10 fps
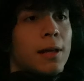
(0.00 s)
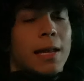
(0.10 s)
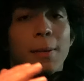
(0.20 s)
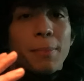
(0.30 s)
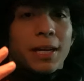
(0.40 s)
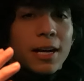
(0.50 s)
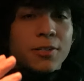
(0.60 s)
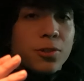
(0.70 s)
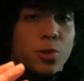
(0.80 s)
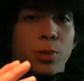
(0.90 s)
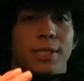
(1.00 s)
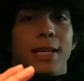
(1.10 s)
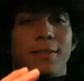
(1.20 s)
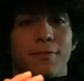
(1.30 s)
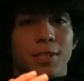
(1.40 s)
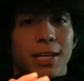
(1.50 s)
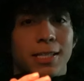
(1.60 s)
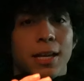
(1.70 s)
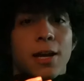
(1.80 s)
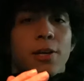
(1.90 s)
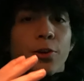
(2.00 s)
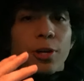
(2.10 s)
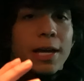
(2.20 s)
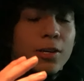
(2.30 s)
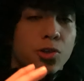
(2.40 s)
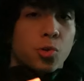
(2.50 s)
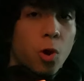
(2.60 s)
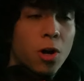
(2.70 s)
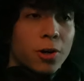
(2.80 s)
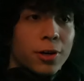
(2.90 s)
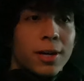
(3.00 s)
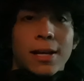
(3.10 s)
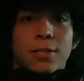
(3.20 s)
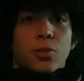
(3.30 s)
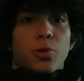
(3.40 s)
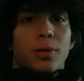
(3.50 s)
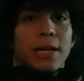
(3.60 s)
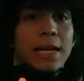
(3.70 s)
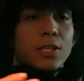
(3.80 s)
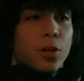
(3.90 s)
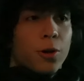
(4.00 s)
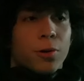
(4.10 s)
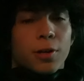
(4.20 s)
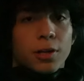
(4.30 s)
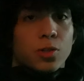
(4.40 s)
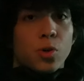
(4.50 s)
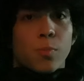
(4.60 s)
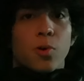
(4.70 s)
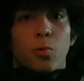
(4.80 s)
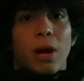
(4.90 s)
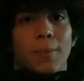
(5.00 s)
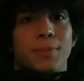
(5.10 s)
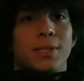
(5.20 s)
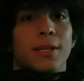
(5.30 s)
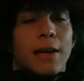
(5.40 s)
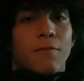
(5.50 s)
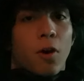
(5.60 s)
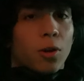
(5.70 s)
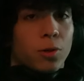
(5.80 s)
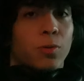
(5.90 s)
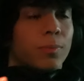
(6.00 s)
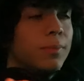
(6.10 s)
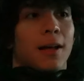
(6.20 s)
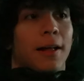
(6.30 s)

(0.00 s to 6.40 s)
And then because you're doing sets of six, you're getting stronger, so you can in turn do more reps and volume.